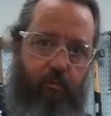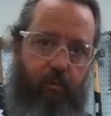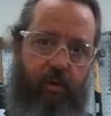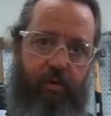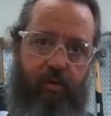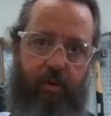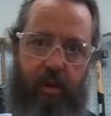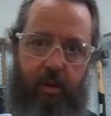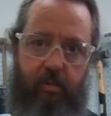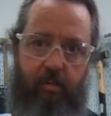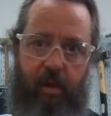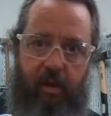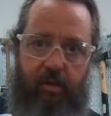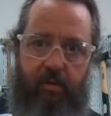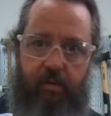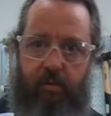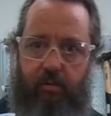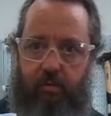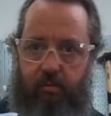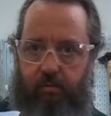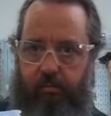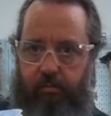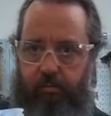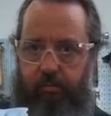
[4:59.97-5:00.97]
recently mixed
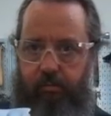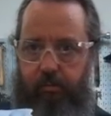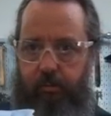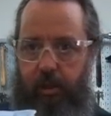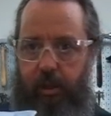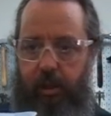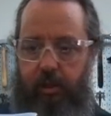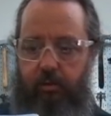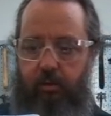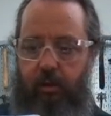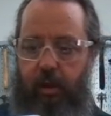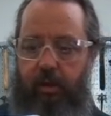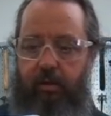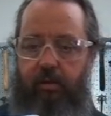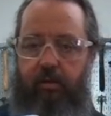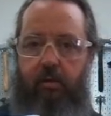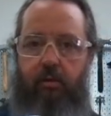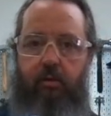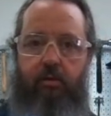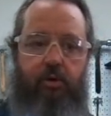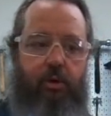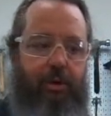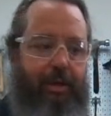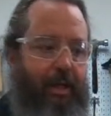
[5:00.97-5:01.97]
electrolyte
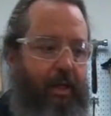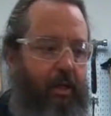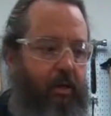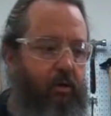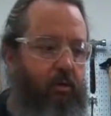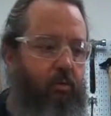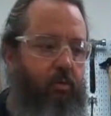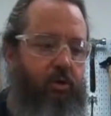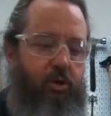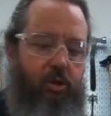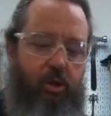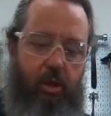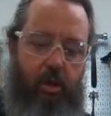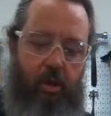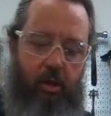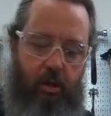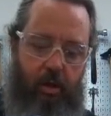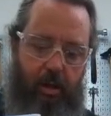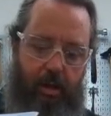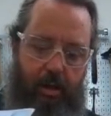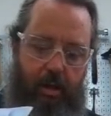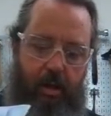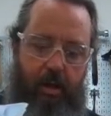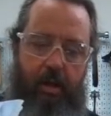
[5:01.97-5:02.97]
solution into the machine
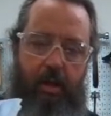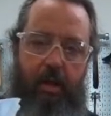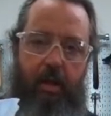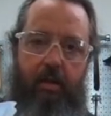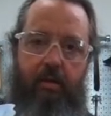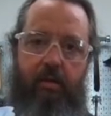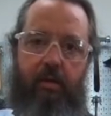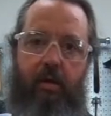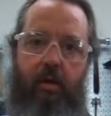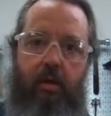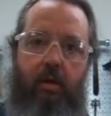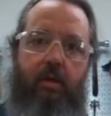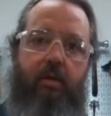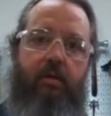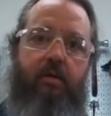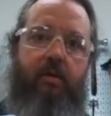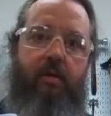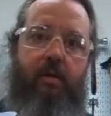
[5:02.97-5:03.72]
until it